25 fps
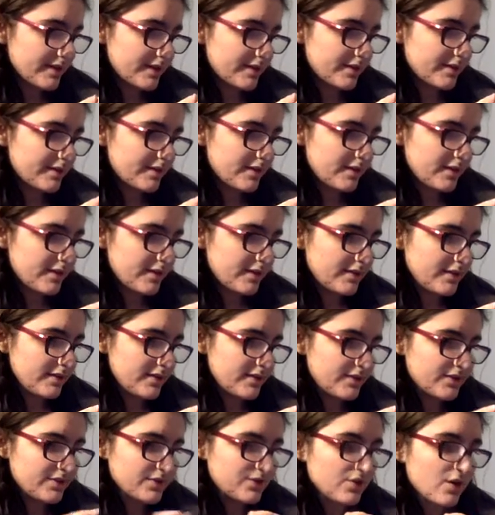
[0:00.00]
The
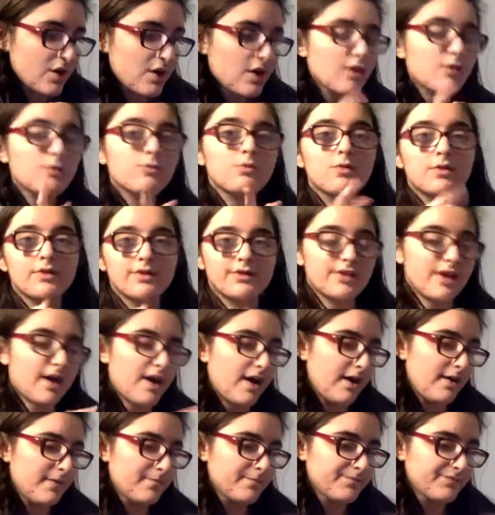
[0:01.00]
Star Wars. Ah,
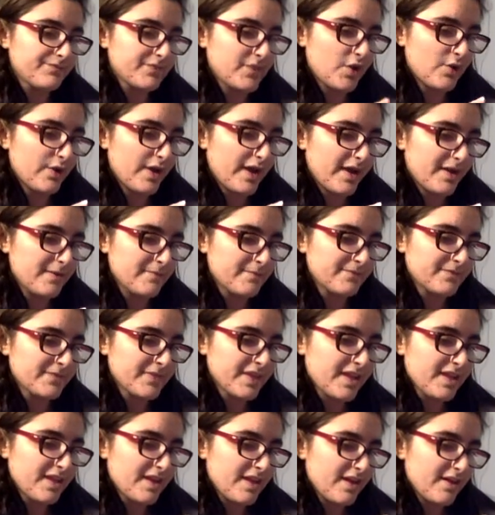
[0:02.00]
oh, okay.
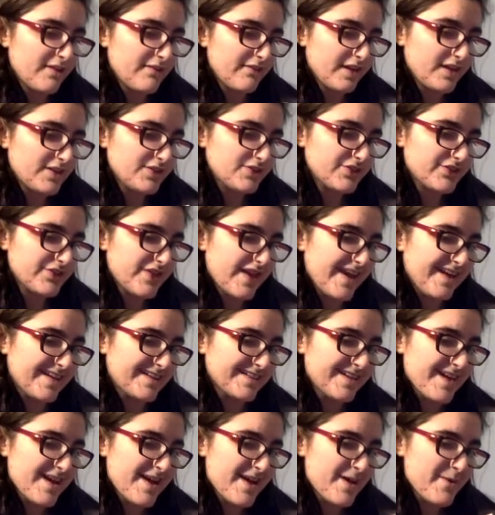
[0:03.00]
Avengers Endgame.
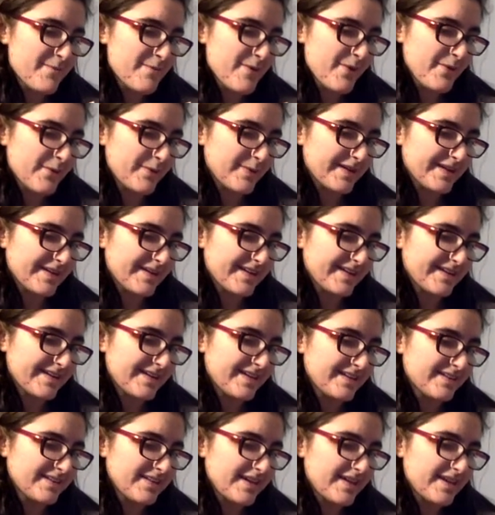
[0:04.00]
Oh my god. Lady and
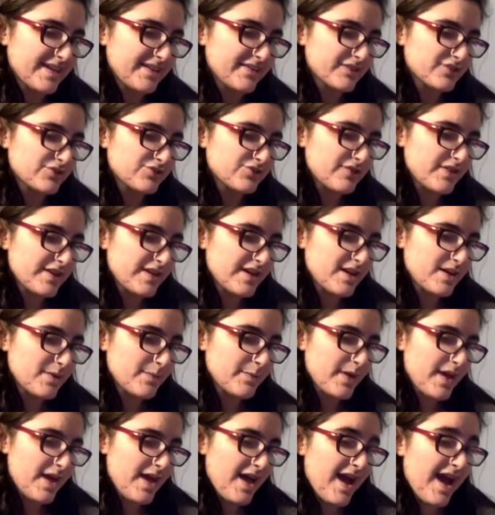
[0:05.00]
the Tramp.
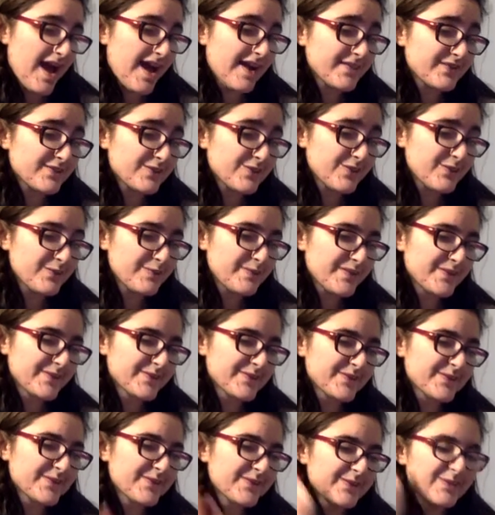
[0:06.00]
High School Musical.
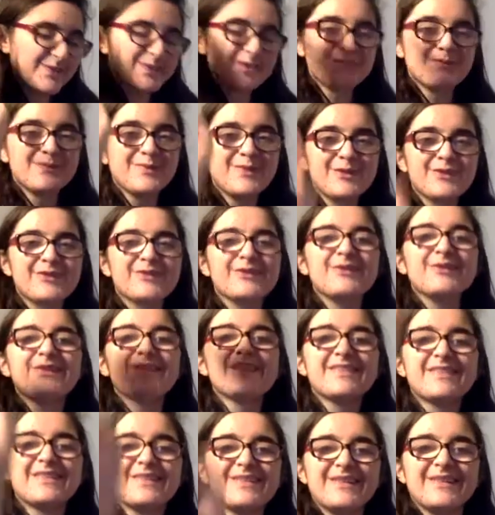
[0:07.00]
The musical. The
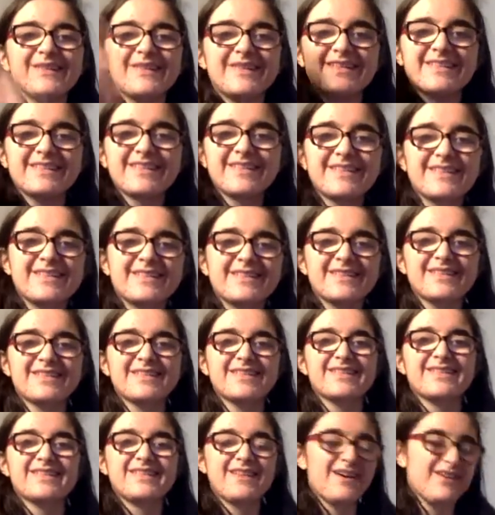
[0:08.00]
series. This is the stuff
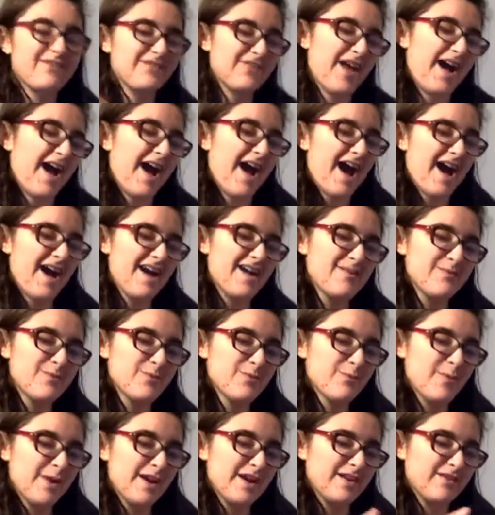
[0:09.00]
that I have been waiting
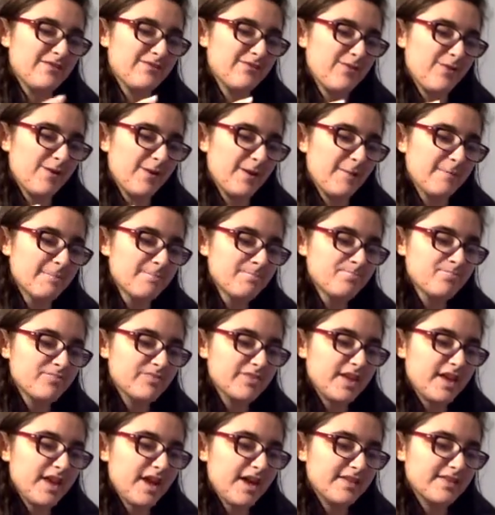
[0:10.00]
for. It has
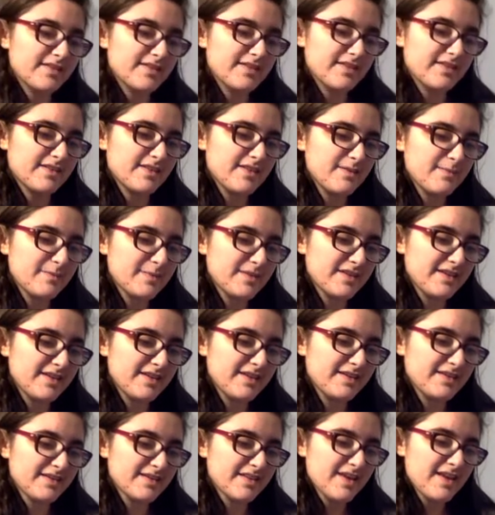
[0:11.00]
The Simpsons,
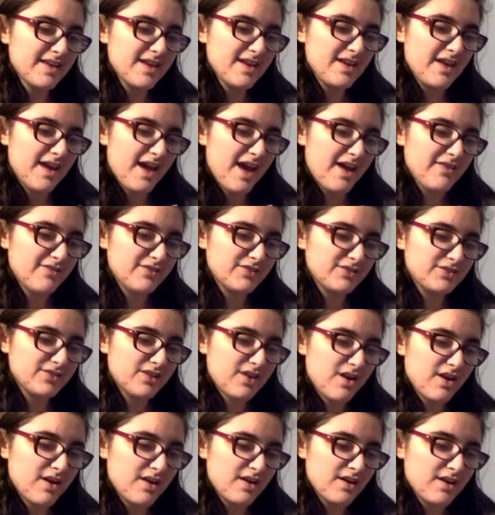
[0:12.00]
Avatar,
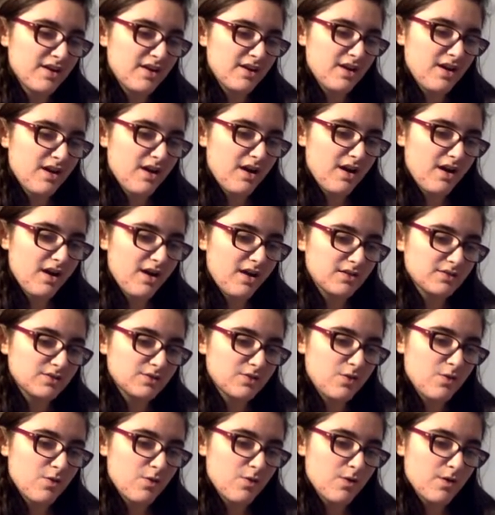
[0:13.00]
Encore.
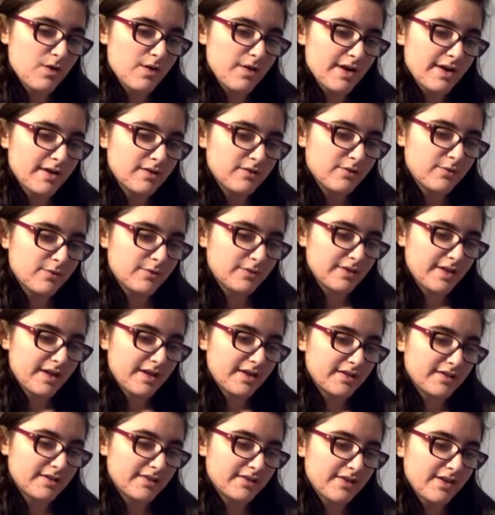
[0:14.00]
I don't know what that is.
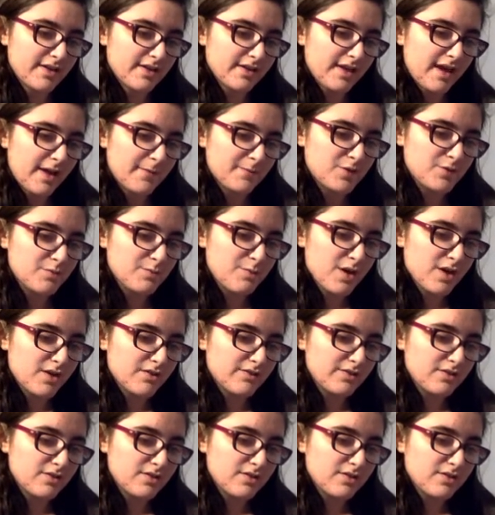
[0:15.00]
Captain Marvel.